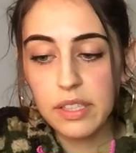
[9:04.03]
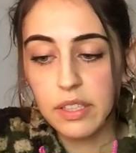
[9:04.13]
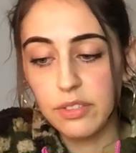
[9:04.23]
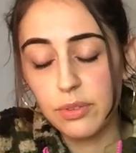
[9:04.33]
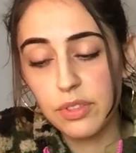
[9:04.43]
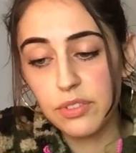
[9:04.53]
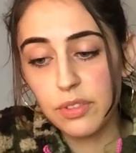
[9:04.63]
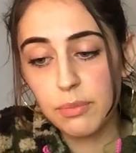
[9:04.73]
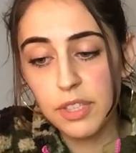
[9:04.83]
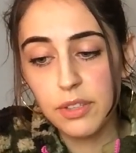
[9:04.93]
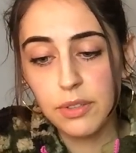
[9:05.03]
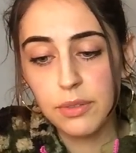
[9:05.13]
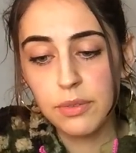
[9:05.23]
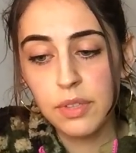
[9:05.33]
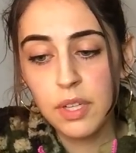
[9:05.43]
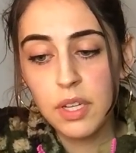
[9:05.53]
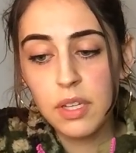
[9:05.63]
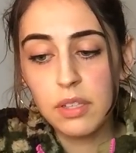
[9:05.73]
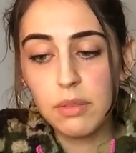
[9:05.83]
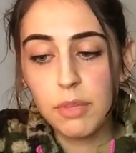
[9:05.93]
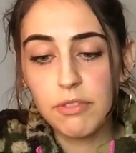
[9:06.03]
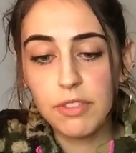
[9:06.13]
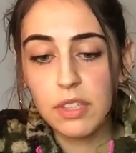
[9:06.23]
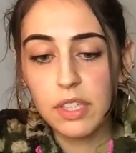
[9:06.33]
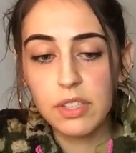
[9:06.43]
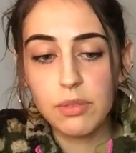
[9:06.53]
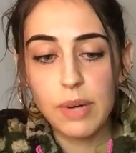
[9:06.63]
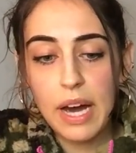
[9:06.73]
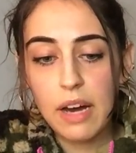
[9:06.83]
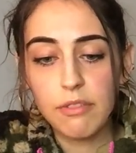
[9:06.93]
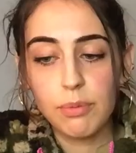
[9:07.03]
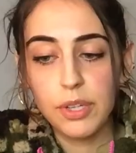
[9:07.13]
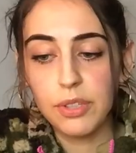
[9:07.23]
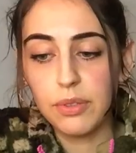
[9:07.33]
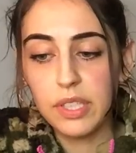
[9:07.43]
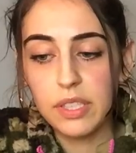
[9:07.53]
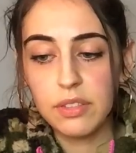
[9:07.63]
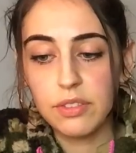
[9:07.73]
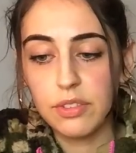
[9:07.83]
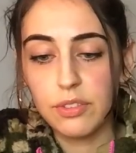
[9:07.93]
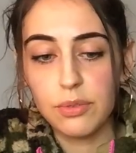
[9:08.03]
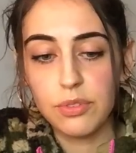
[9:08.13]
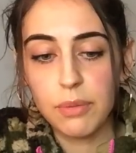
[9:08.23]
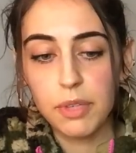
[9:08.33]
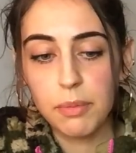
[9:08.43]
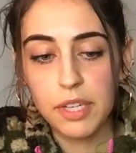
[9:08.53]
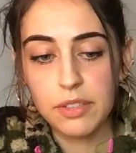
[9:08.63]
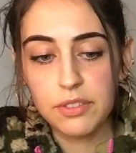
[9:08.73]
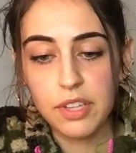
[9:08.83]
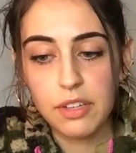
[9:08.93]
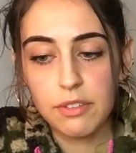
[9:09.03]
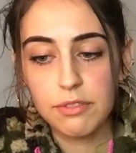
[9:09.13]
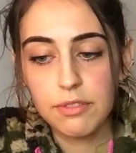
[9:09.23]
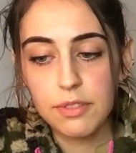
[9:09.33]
Can I do this on my own? And you may feel like you have what you need to do something by yourself.